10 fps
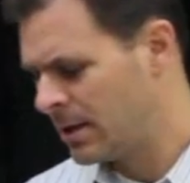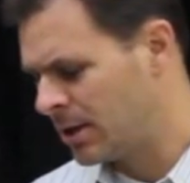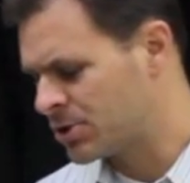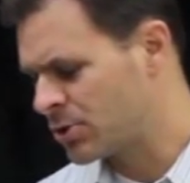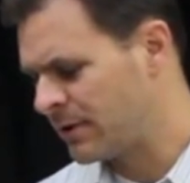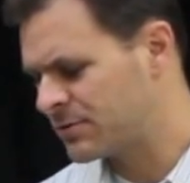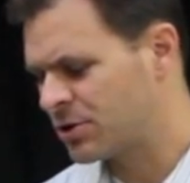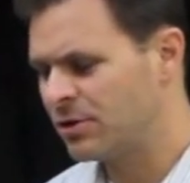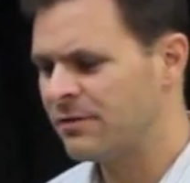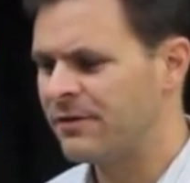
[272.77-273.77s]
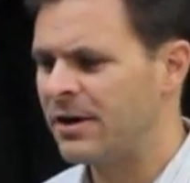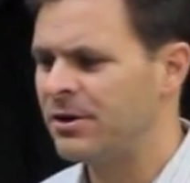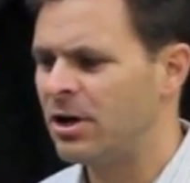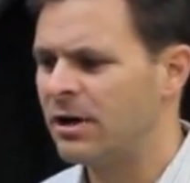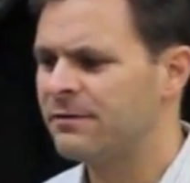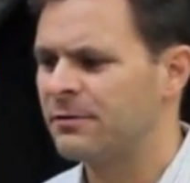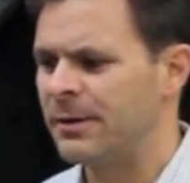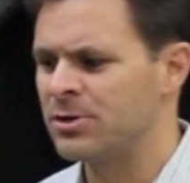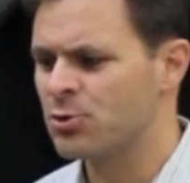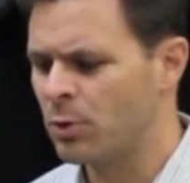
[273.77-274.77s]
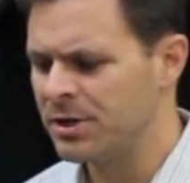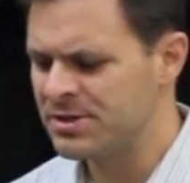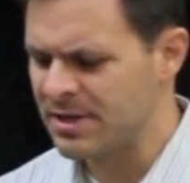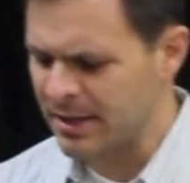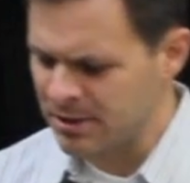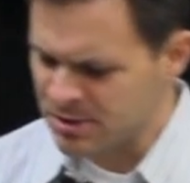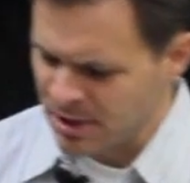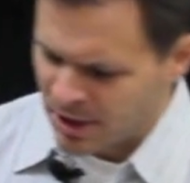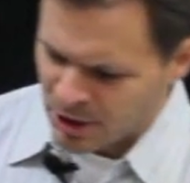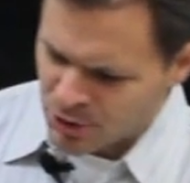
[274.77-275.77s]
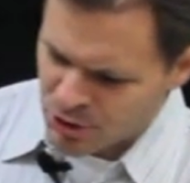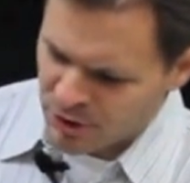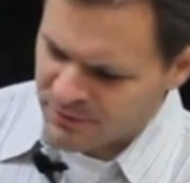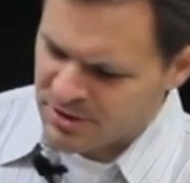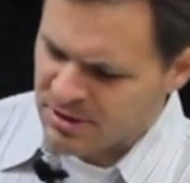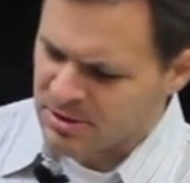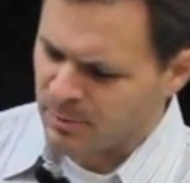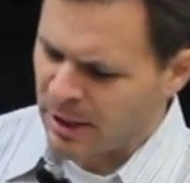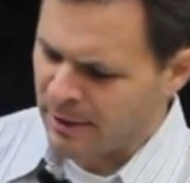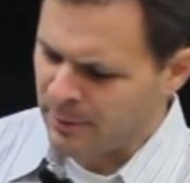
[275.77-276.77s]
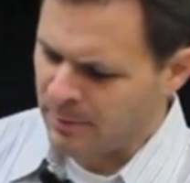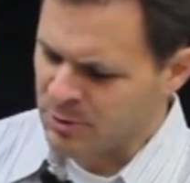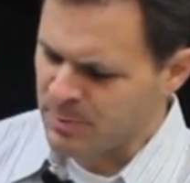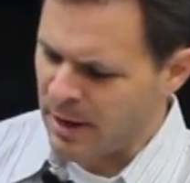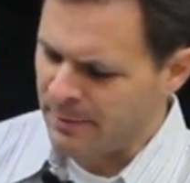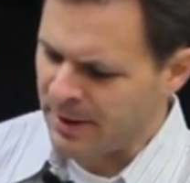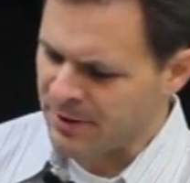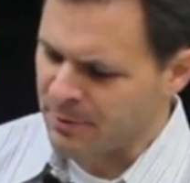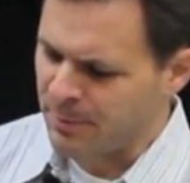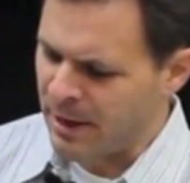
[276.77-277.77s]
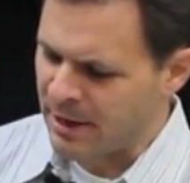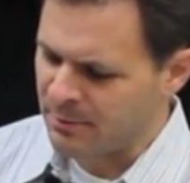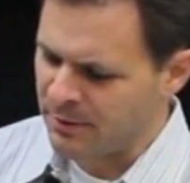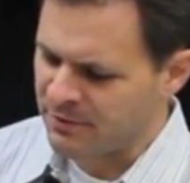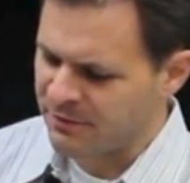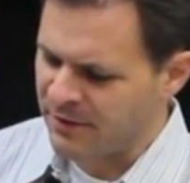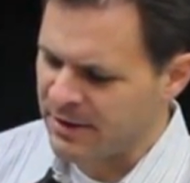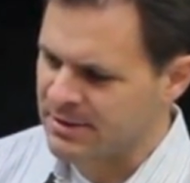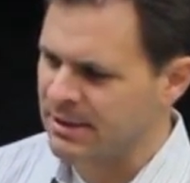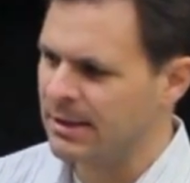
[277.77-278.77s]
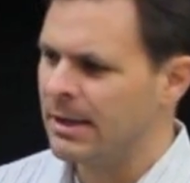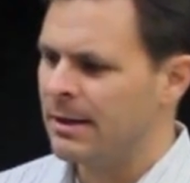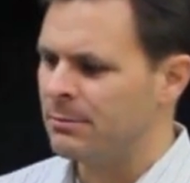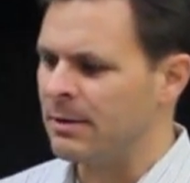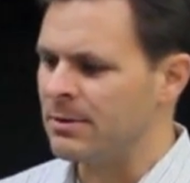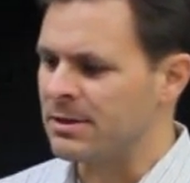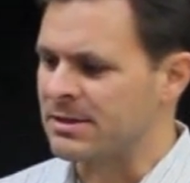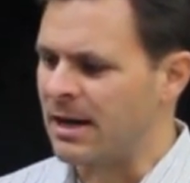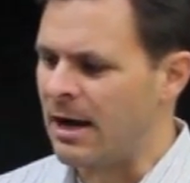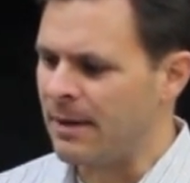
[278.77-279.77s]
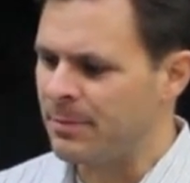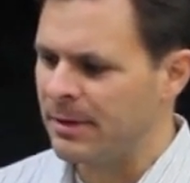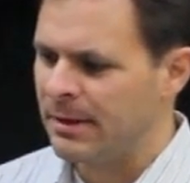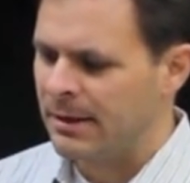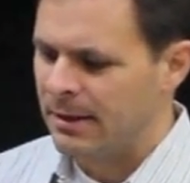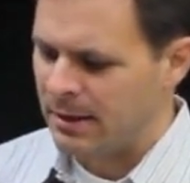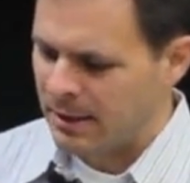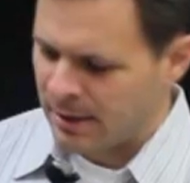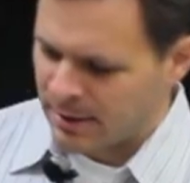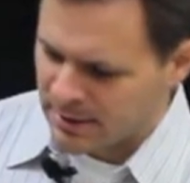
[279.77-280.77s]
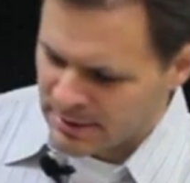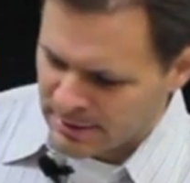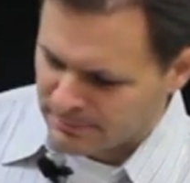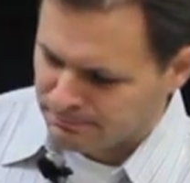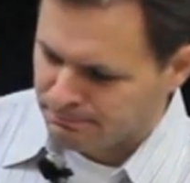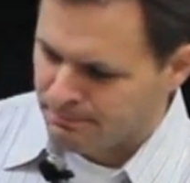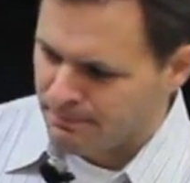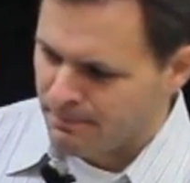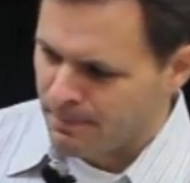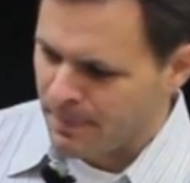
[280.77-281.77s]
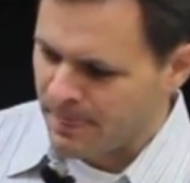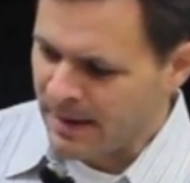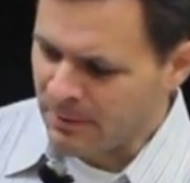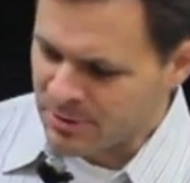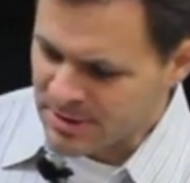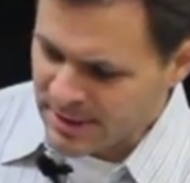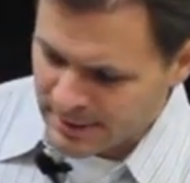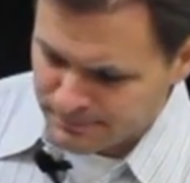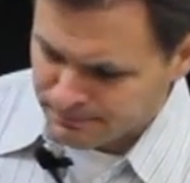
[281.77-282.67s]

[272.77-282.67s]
And so I've turned the fountain off for about 20 seconds. You should have seen some air bubbles pop out the bottom of the fountain, maybe the top, and that was it.